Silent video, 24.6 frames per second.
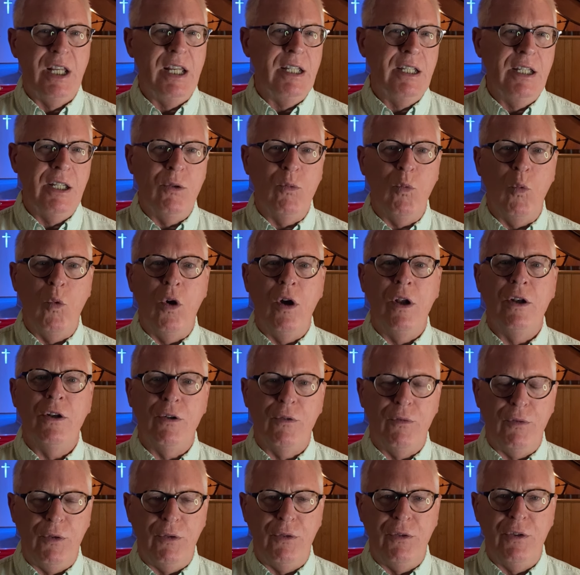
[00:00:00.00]
and did
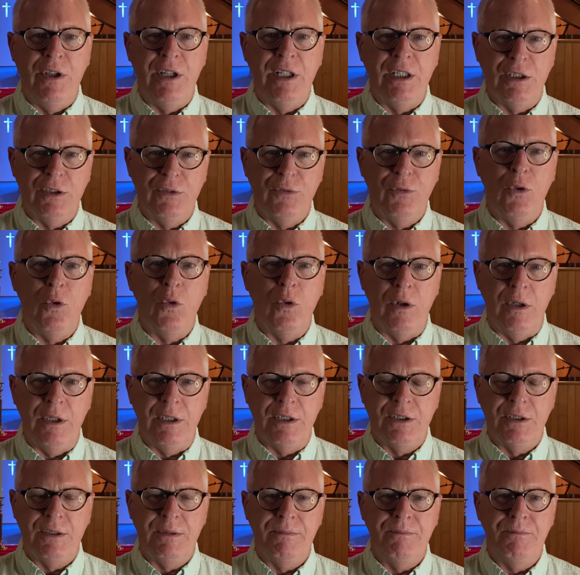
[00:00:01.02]
wonderful things for
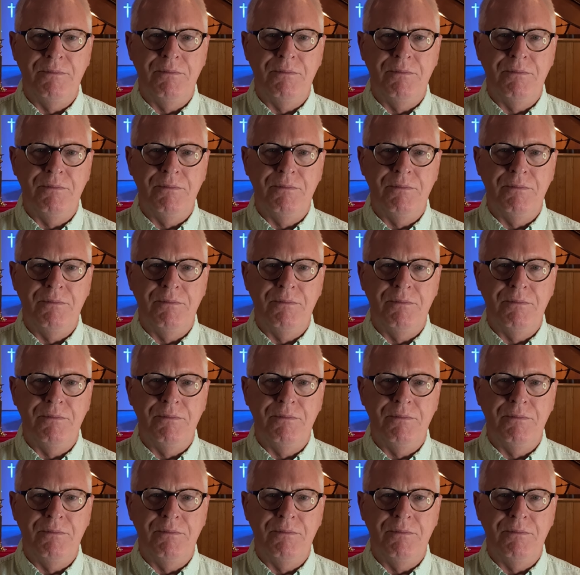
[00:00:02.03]
us.